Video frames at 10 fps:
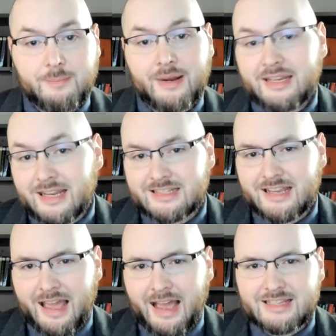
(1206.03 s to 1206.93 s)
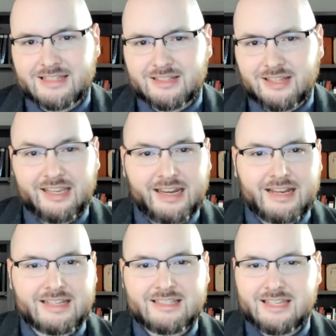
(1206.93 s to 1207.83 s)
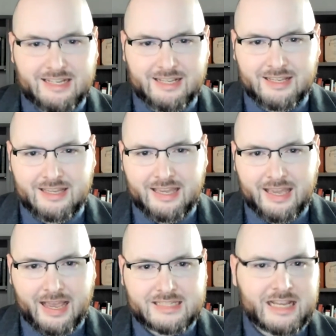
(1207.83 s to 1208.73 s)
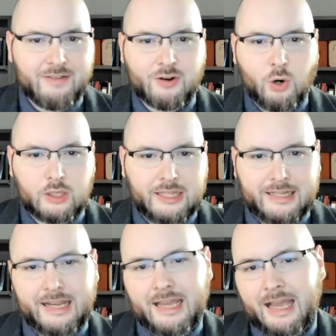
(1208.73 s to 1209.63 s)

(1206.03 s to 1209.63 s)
but he does it as looking at a city, as kind of a court lady.